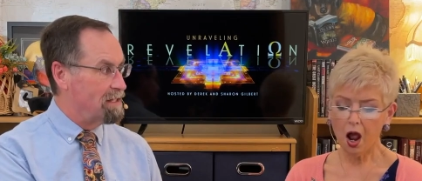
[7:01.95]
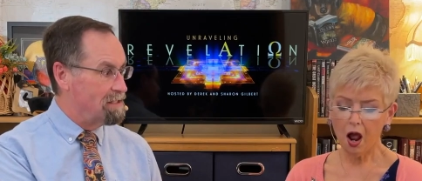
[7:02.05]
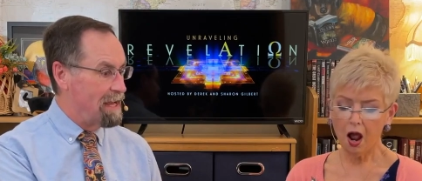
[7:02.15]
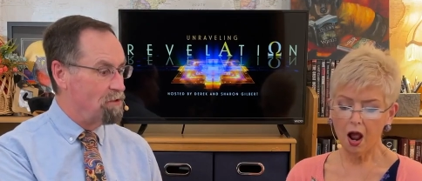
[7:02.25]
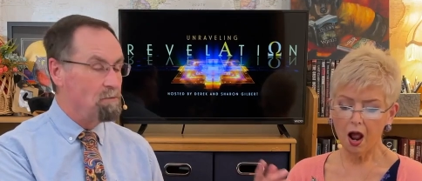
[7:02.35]
Speaker 1: to
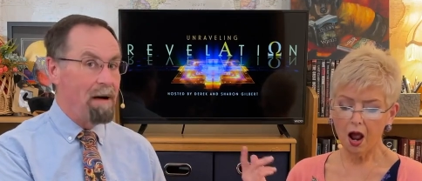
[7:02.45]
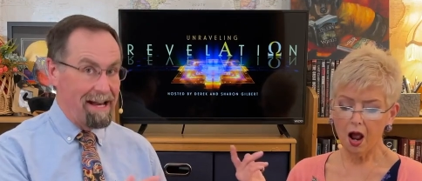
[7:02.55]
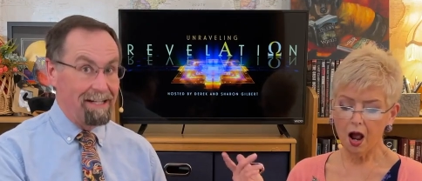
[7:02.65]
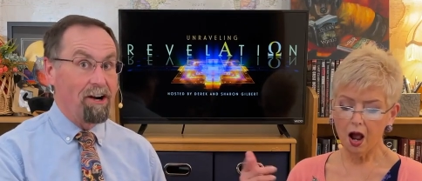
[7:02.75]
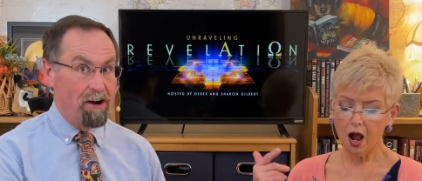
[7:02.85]
David's
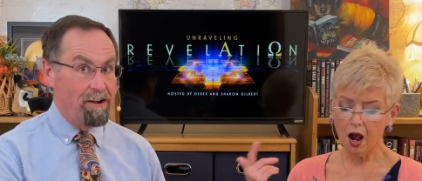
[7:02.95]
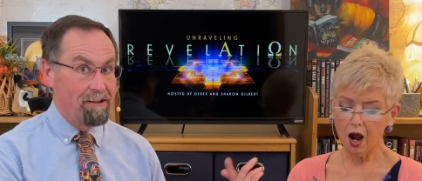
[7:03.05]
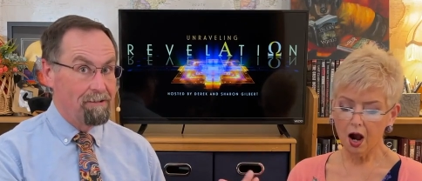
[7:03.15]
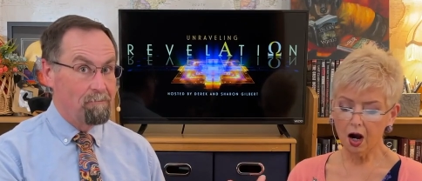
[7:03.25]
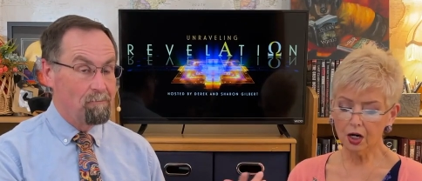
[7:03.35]
bodyguard,
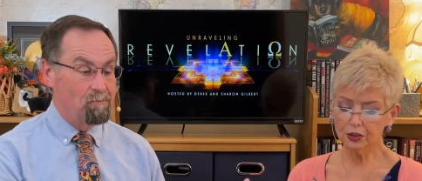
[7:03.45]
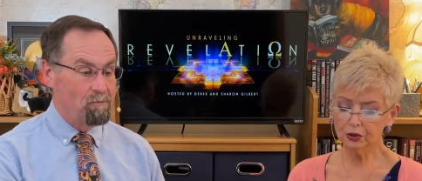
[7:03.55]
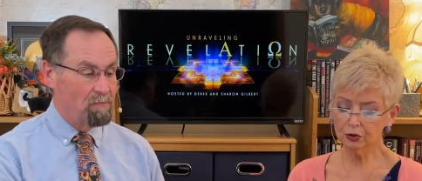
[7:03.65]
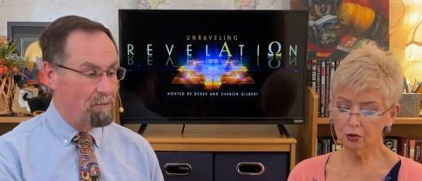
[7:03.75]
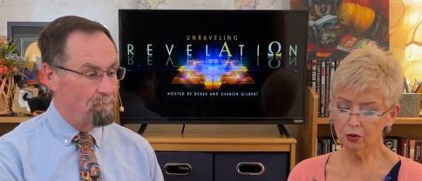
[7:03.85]
Speaker 2: are
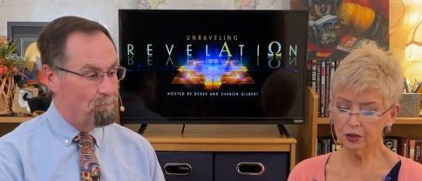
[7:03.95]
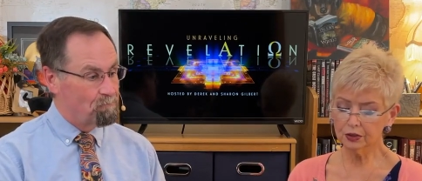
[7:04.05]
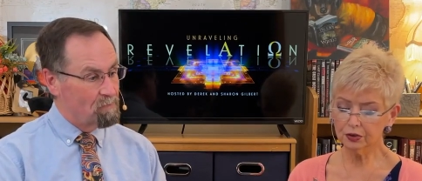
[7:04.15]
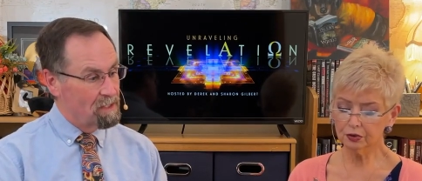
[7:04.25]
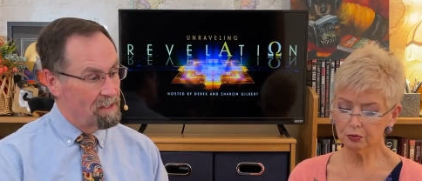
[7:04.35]
you but
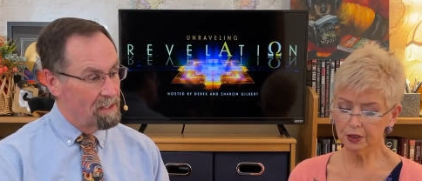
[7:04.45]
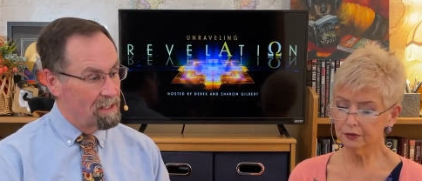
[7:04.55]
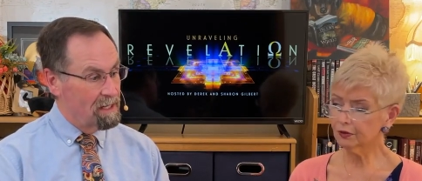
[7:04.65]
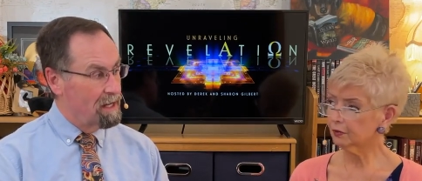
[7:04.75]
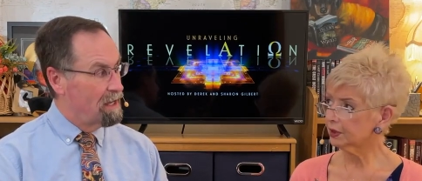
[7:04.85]
going to
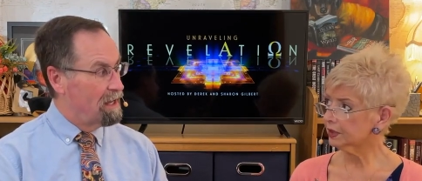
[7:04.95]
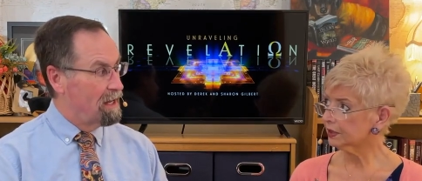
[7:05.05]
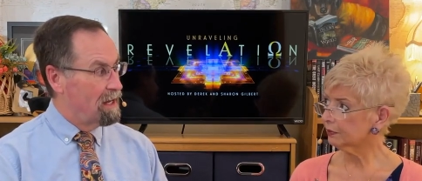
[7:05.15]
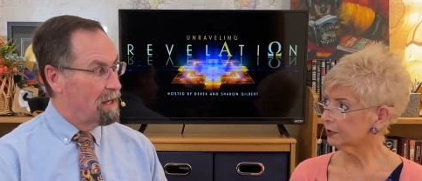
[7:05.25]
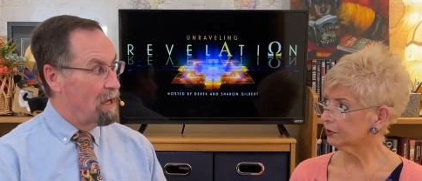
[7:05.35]
read from the
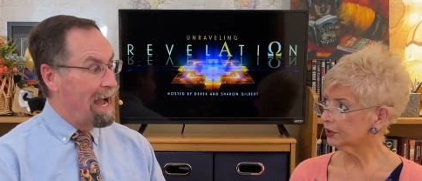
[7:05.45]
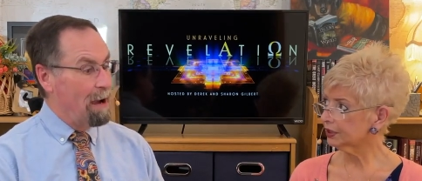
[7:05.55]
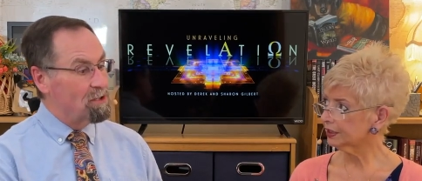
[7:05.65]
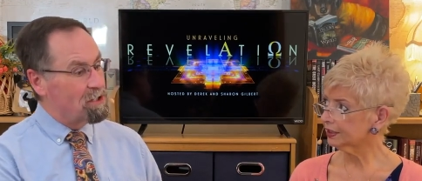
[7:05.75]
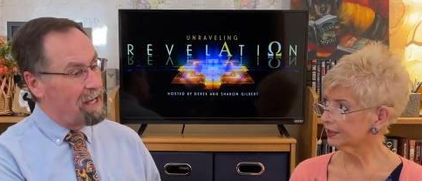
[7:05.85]
Septuagint?
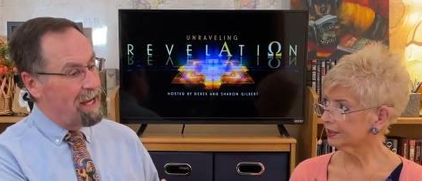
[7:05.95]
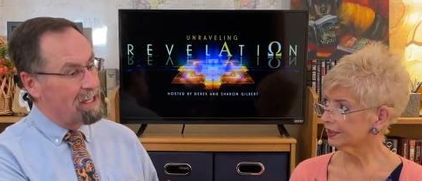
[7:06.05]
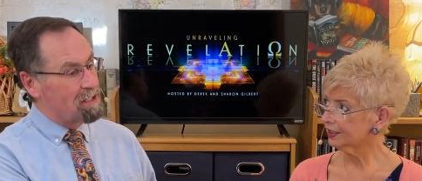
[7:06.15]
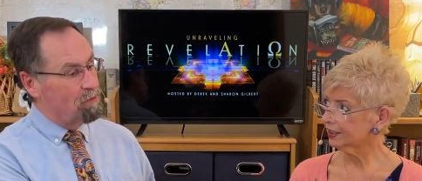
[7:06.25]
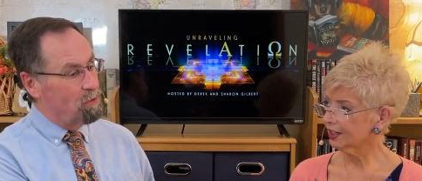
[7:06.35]
I was
Speaker 1: going to
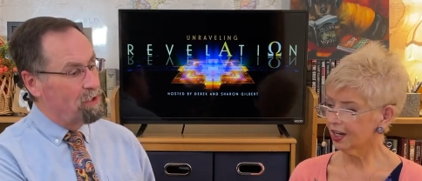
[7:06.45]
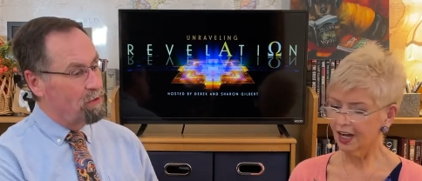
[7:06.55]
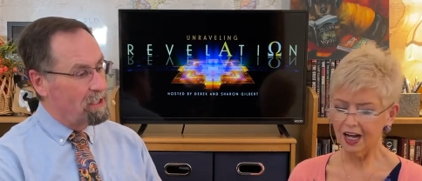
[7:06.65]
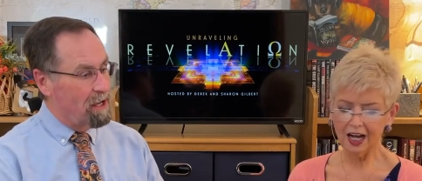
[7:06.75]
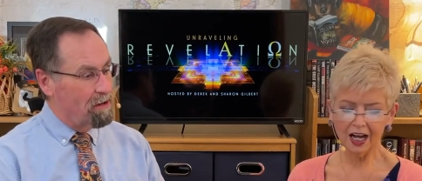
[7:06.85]
ask if you would do
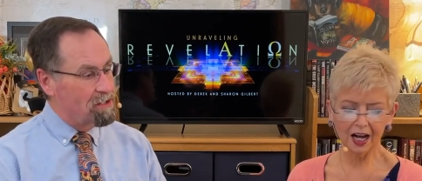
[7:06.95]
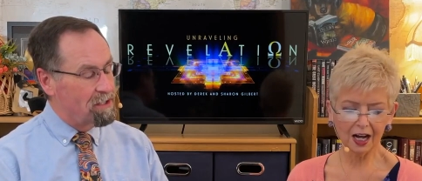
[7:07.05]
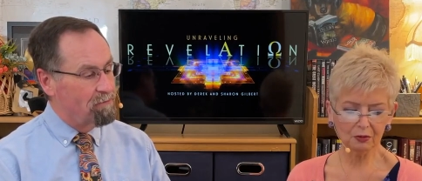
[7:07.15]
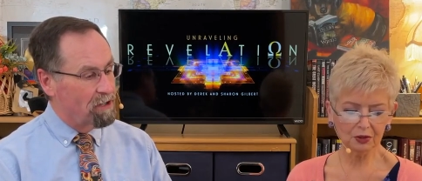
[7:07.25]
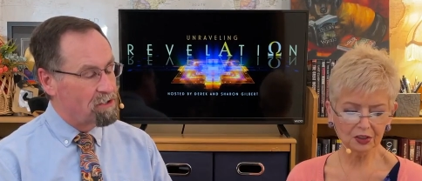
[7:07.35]
the honors
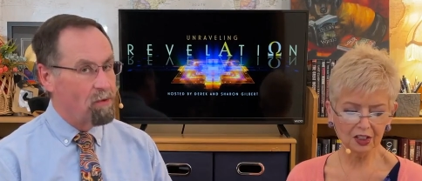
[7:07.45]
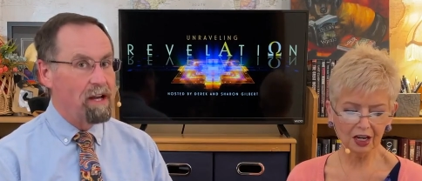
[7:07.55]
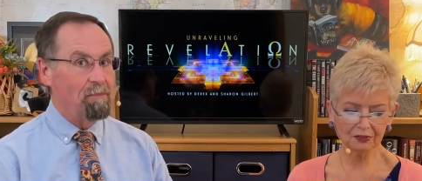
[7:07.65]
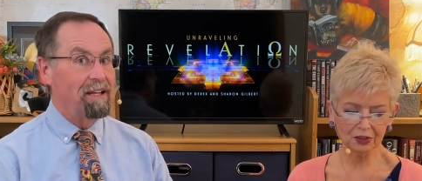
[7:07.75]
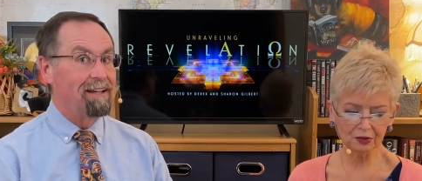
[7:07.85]
I in verse
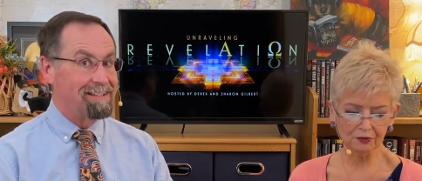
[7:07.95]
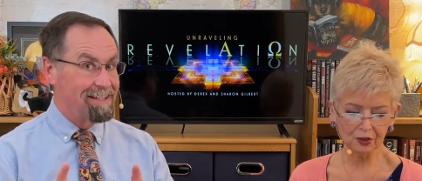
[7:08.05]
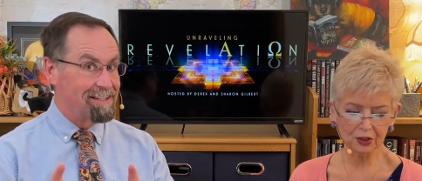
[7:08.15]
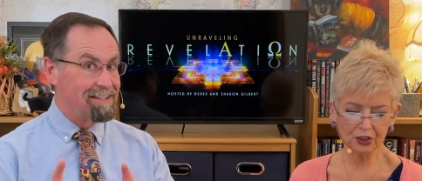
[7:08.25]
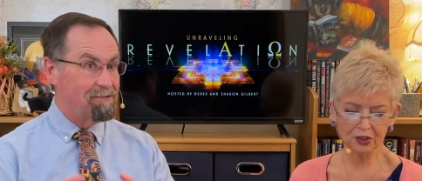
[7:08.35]
20 because
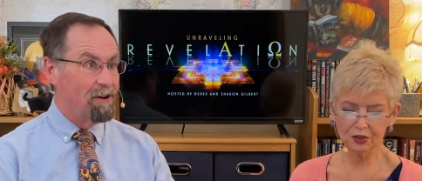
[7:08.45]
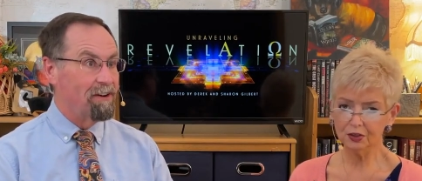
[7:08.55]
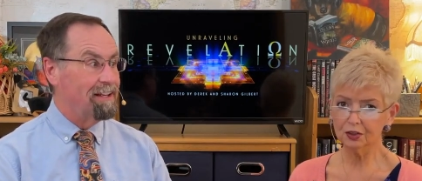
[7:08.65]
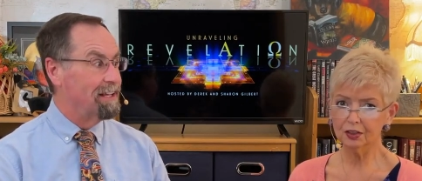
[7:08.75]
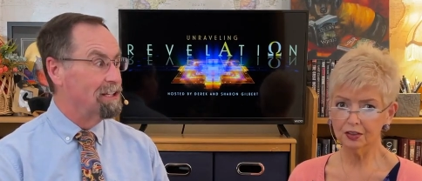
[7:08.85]
verse, this is
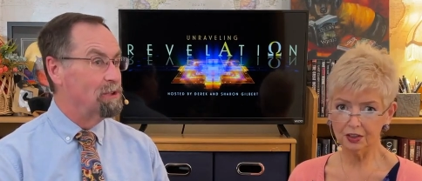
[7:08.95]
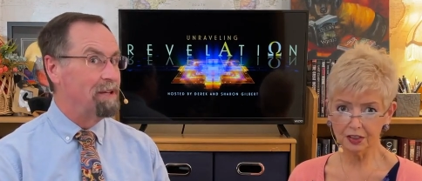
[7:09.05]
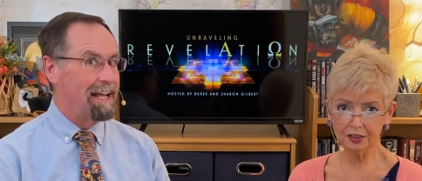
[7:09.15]
very illuminating.